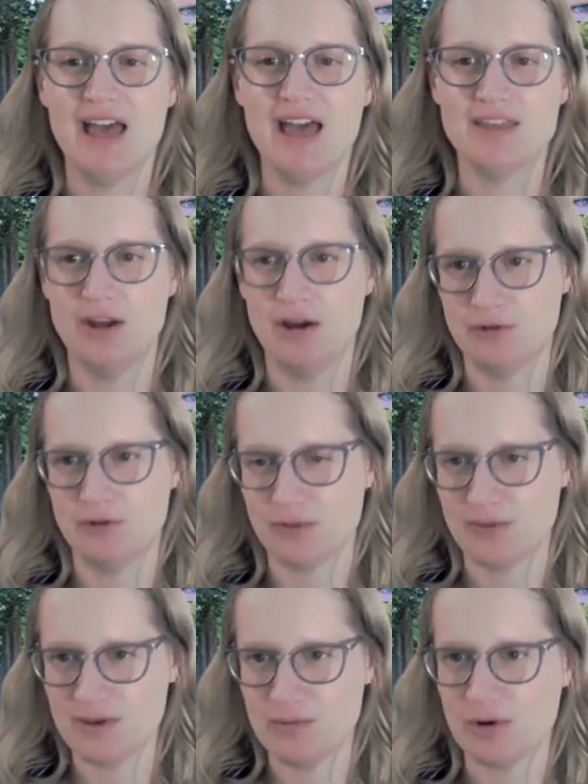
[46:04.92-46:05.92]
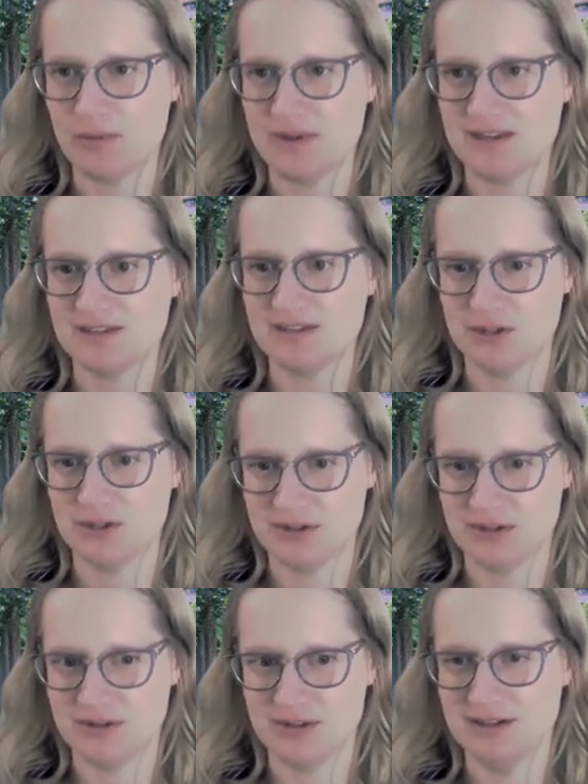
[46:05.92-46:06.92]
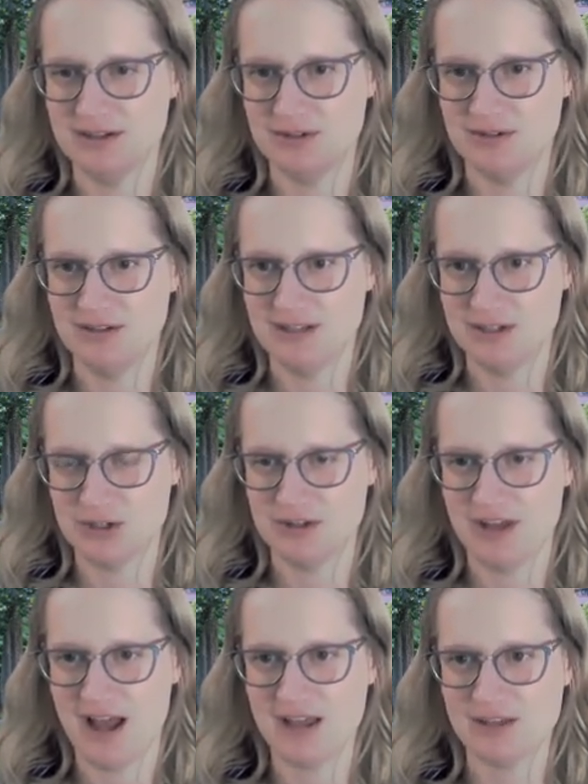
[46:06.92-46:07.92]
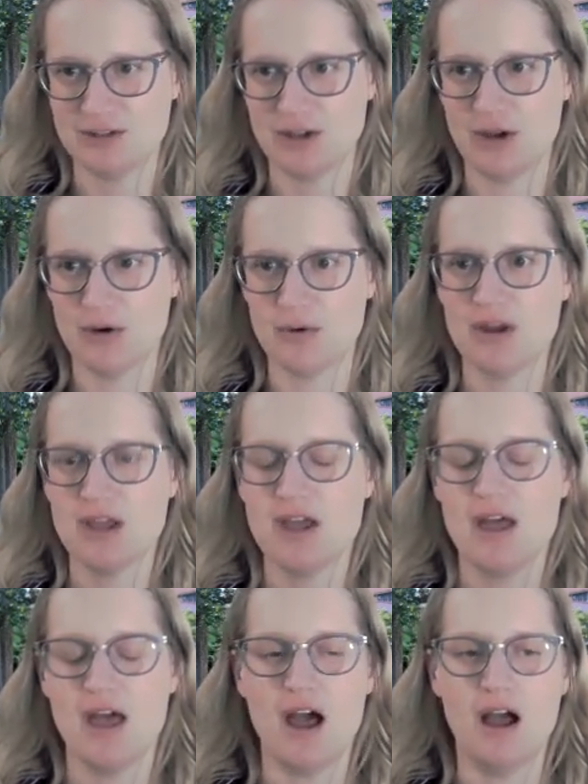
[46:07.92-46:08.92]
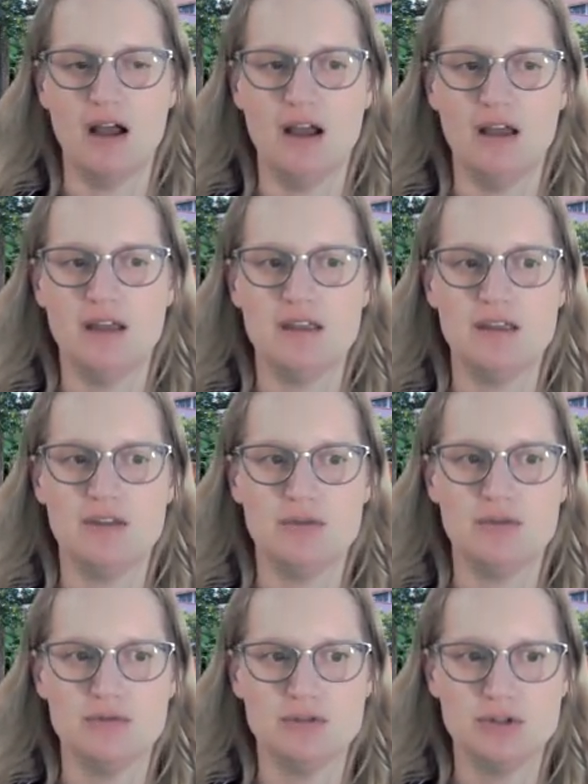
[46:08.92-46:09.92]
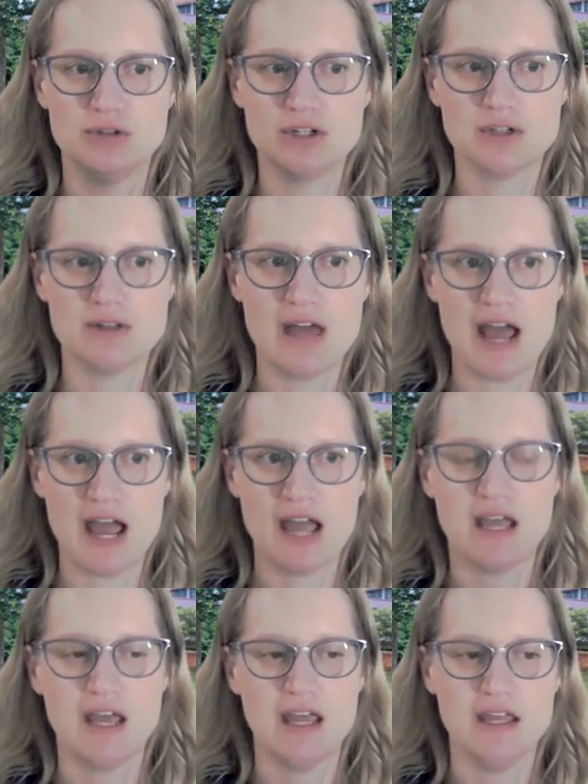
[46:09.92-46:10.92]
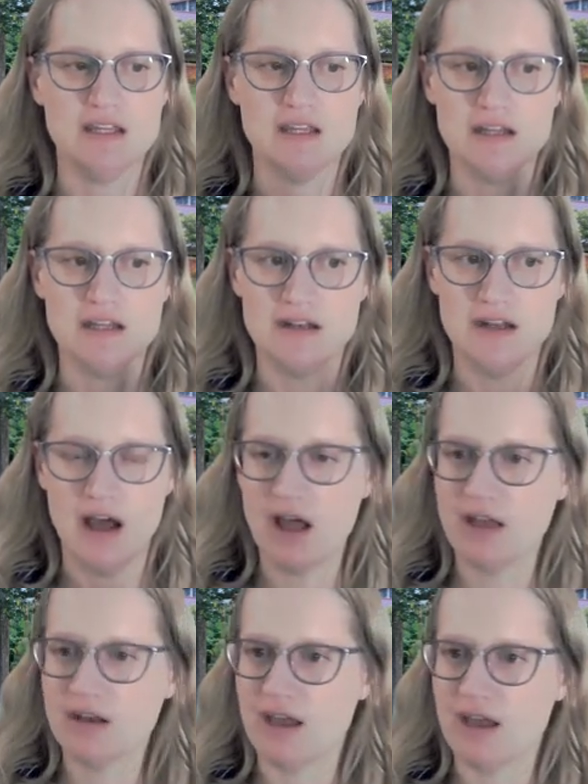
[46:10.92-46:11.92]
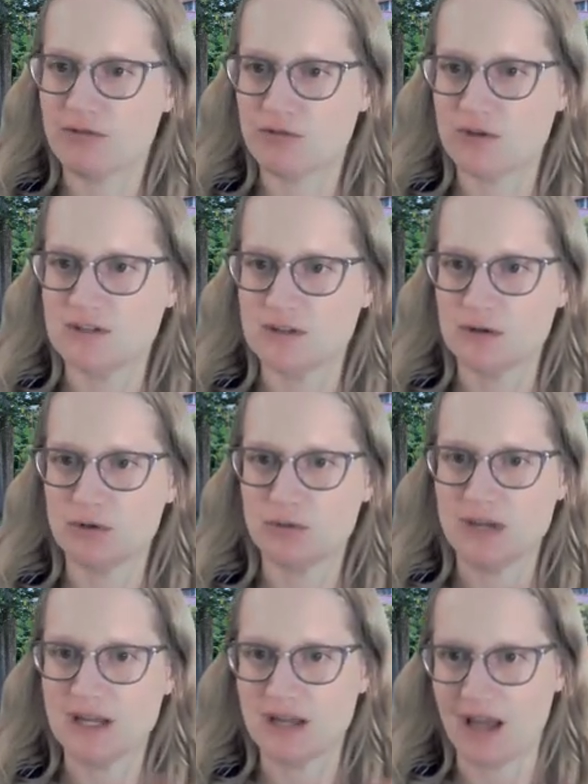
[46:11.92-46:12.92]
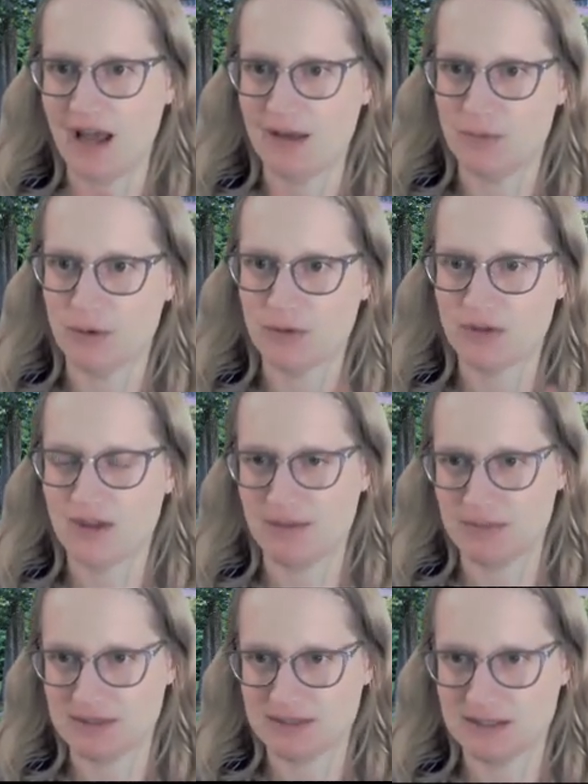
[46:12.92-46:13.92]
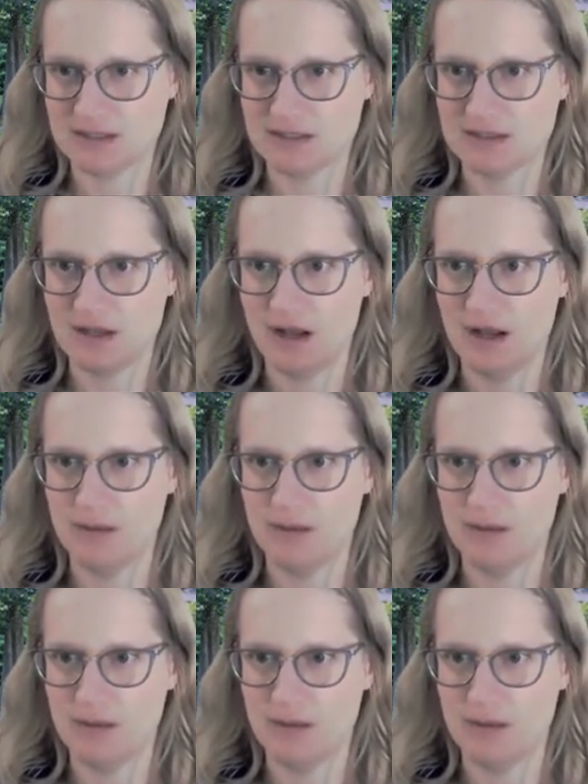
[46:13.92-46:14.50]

and then offer 3 more weeks in July. So June and July, not every single week at both campuses.